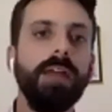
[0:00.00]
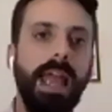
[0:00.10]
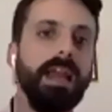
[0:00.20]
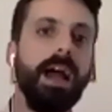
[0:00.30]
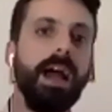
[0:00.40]

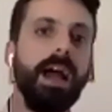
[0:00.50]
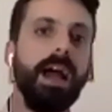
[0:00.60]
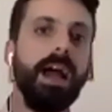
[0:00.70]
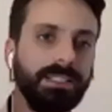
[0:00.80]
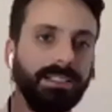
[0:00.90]
AI
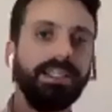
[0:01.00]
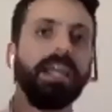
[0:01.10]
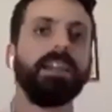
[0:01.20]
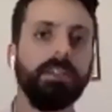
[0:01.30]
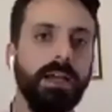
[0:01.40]
ethics
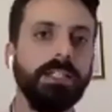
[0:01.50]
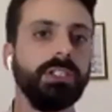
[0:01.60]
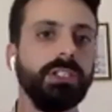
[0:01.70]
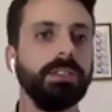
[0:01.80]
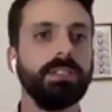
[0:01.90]

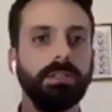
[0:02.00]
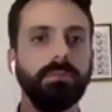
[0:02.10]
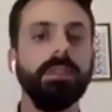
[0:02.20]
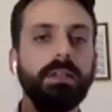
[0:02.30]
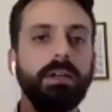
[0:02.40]
declarations and
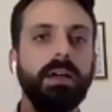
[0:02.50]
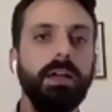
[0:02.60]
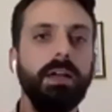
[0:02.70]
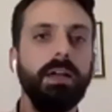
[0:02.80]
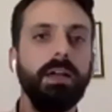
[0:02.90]
a
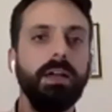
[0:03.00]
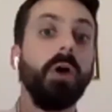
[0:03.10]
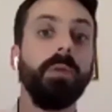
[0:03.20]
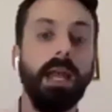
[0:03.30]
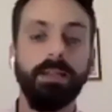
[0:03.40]
number of
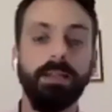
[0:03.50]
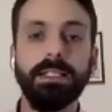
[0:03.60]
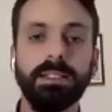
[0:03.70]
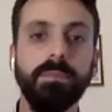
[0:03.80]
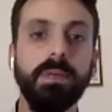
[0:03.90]

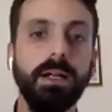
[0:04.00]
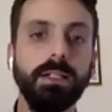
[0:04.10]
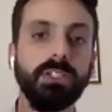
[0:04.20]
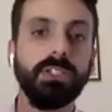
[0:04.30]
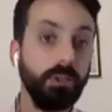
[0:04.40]
commonalities
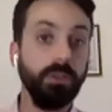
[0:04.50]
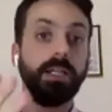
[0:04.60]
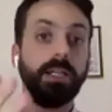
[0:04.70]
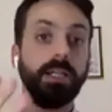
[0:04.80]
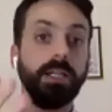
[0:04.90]
emerged,
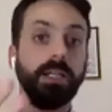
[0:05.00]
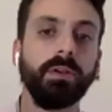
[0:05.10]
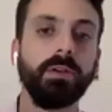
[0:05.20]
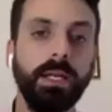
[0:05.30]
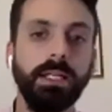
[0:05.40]
including this
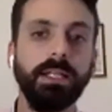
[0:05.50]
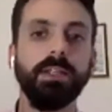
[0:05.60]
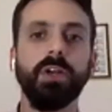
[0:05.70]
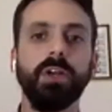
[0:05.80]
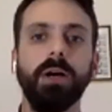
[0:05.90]
one quite near
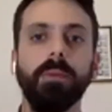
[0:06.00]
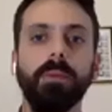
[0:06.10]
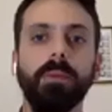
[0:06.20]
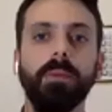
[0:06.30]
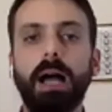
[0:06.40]
the top.
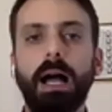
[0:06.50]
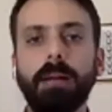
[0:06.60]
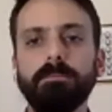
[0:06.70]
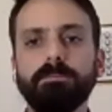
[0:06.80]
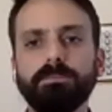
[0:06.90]

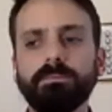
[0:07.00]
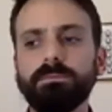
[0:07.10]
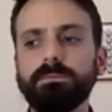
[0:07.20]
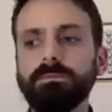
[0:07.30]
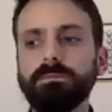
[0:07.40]
Um,
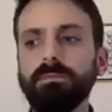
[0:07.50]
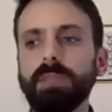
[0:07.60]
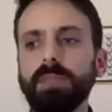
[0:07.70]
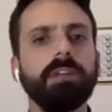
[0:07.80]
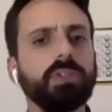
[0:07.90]

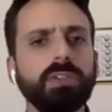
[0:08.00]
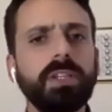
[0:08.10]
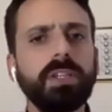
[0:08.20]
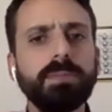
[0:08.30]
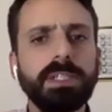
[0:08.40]
there is also
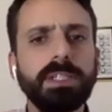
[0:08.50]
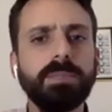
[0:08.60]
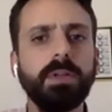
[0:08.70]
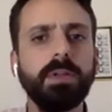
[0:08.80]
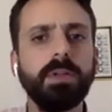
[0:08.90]
this
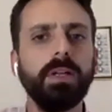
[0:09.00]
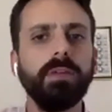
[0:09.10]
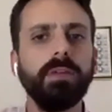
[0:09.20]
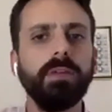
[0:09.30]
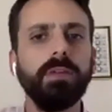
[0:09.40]
principle of,
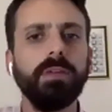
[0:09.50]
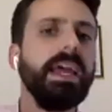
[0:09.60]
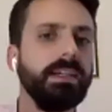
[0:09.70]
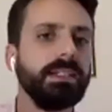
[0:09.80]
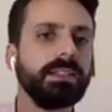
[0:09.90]
of
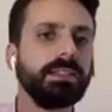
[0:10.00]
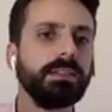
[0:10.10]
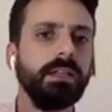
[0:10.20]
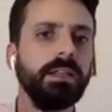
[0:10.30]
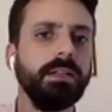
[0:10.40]
fairness
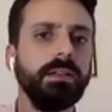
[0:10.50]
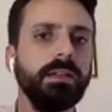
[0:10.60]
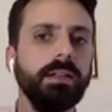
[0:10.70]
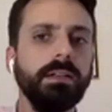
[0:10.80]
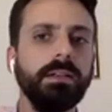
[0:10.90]
and,
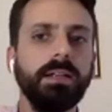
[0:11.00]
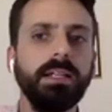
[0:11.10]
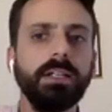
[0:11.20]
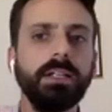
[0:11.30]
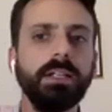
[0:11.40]
and, and
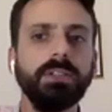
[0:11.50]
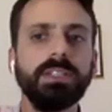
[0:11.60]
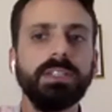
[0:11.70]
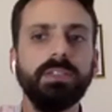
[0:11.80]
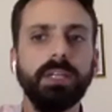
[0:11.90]

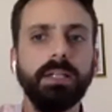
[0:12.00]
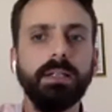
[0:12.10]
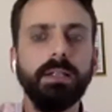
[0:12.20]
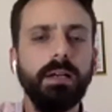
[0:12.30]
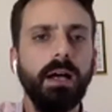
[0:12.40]
inclusivity.
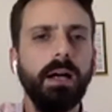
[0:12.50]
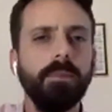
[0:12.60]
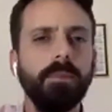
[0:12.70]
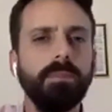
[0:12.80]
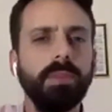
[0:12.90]

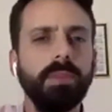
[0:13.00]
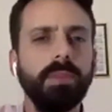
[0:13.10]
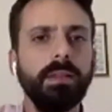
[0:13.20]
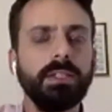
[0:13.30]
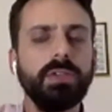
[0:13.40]
Uh, th
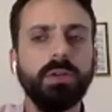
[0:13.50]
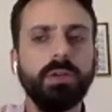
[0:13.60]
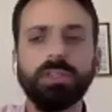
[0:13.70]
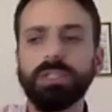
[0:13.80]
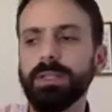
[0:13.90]
this
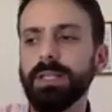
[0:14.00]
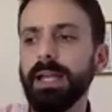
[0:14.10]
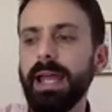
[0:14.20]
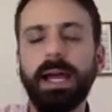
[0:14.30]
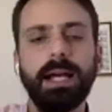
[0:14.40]
notion
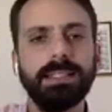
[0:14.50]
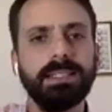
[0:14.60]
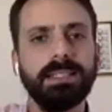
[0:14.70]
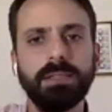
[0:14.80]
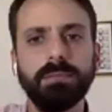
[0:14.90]
that AI
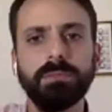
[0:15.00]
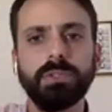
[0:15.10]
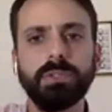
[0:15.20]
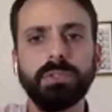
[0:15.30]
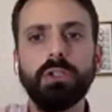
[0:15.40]

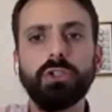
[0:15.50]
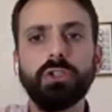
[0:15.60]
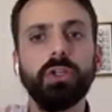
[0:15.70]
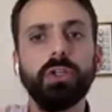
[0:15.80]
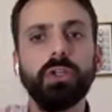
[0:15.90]
systems
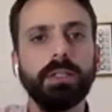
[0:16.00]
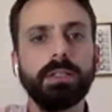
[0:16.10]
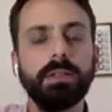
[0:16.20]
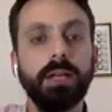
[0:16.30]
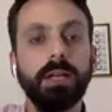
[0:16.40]
shouldn't,
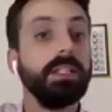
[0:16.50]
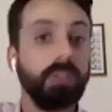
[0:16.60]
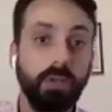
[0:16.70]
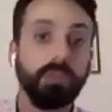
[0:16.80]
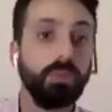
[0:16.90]
and
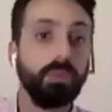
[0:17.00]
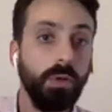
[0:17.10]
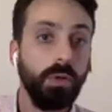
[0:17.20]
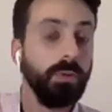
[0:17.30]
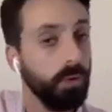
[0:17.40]
this goes to what
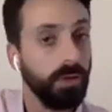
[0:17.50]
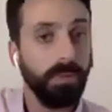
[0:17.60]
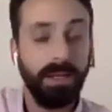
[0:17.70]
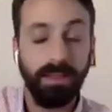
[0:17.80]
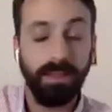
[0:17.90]
we were talking
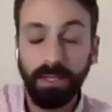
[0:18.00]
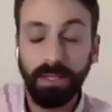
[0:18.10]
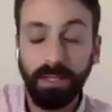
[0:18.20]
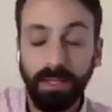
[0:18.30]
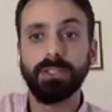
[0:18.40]
about at the
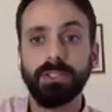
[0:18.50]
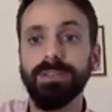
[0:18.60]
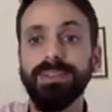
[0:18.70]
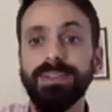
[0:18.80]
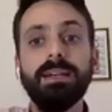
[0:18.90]
beginning of the
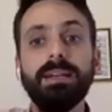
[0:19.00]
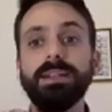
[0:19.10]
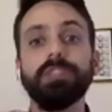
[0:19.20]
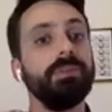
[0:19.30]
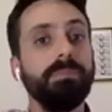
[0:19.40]
discussion,
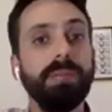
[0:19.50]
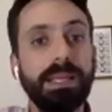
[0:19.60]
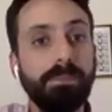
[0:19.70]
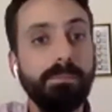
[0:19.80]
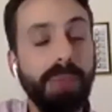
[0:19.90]
shouldn't
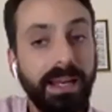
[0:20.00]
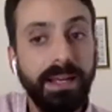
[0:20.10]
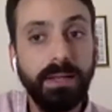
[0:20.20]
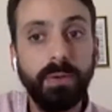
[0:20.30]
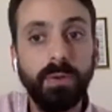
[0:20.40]
be
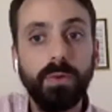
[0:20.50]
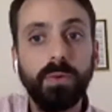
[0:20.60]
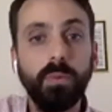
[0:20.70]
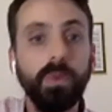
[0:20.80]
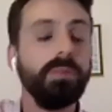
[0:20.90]
embedded
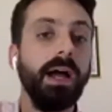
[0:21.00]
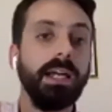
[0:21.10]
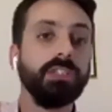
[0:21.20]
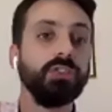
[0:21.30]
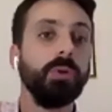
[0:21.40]
with
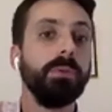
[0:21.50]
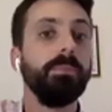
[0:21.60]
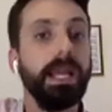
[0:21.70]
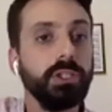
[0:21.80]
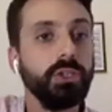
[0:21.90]
bias or
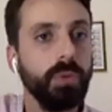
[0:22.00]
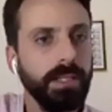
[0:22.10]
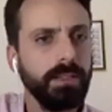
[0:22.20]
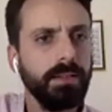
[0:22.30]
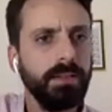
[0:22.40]

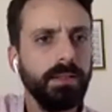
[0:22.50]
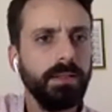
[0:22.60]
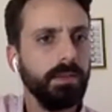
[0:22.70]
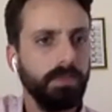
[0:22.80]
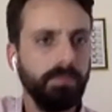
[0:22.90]
perpetuate
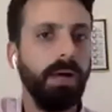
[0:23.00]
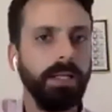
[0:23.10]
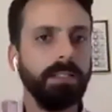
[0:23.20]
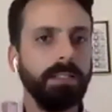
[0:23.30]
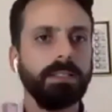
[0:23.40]

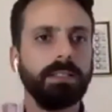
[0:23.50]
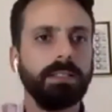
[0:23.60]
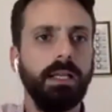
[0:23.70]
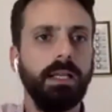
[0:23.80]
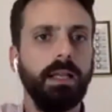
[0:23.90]
bias.
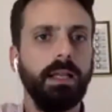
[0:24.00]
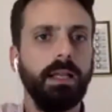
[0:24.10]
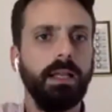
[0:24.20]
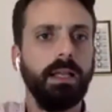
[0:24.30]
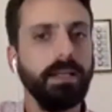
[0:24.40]
And, and,
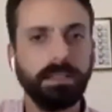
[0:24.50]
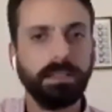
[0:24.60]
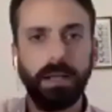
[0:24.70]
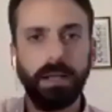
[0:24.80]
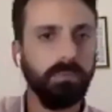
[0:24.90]
and that
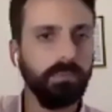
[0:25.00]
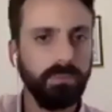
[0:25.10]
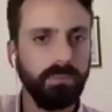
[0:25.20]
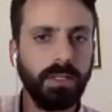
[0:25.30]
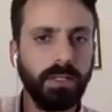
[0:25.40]
has
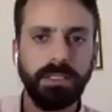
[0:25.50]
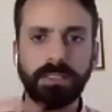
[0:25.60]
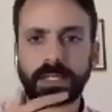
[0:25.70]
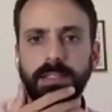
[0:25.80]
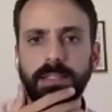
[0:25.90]
come front
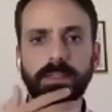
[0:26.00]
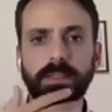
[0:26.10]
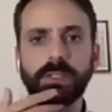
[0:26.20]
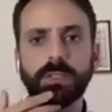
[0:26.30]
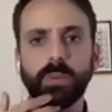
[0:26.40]
and
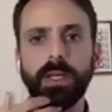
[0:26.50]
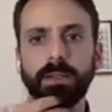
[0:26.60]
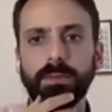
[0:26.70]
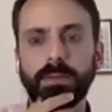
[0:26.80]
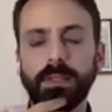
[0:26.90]
center as
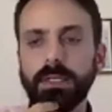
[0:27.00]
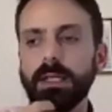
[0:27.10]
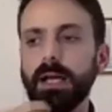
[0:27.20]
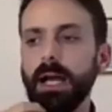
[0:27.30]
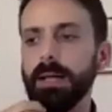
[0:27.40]
well.
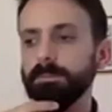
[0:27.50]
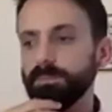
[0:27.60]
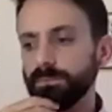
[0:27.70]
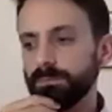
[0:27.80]
Um,